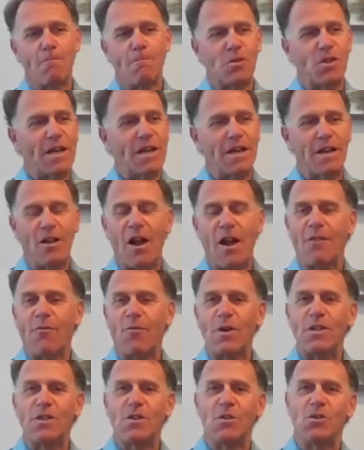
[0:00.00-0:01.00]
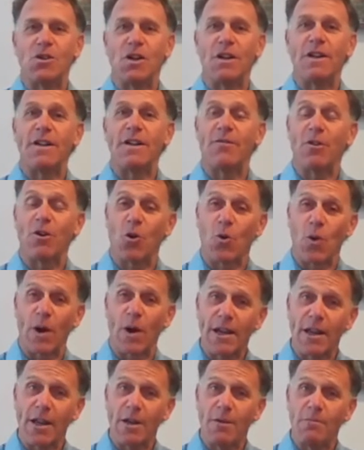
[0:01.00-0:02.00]
she did a lot of research on different
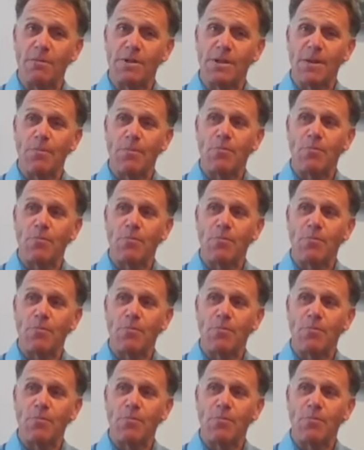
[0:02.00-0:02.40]
curriculums.